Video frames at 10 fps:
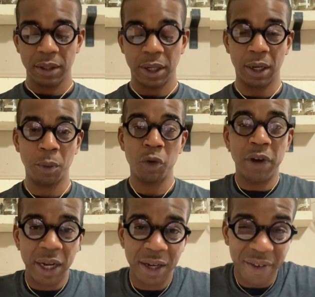who
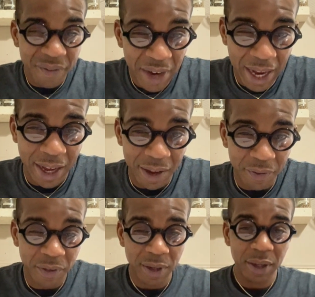rated it a
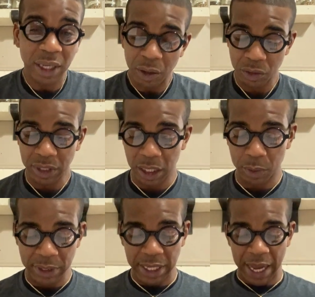5, who said it
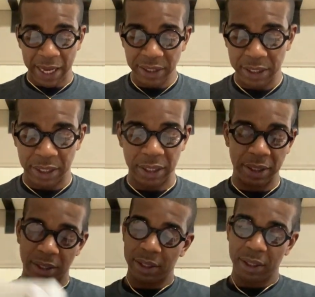was excellent.
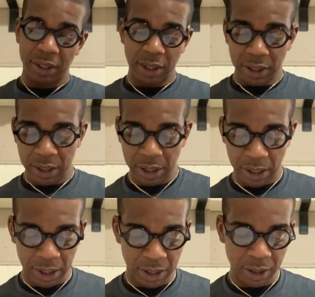
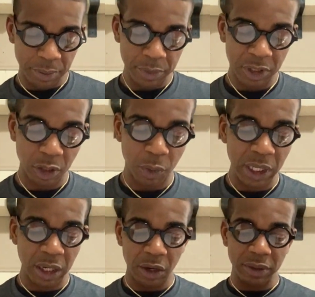So we
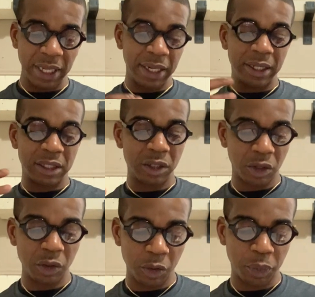learned that in the
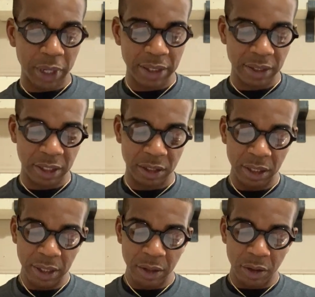circle process,
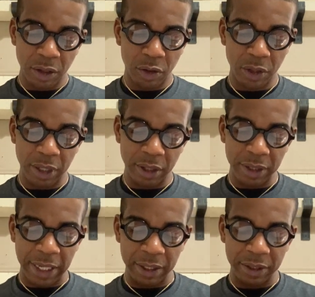
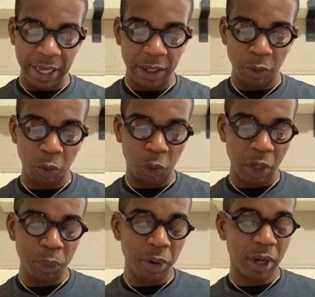that
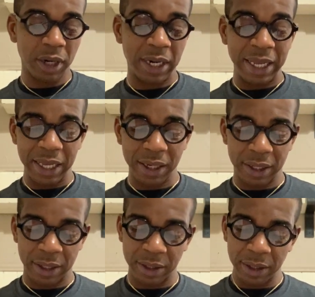one part of the
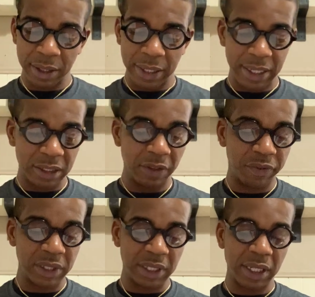healing is the
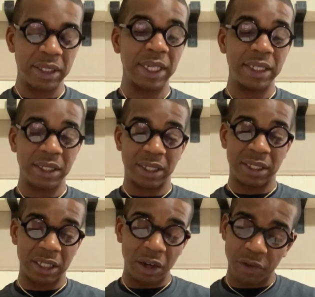facilitation
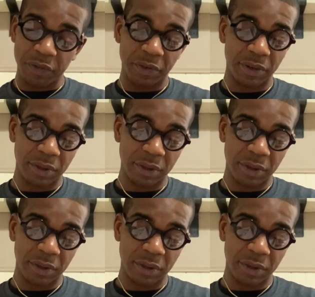itself,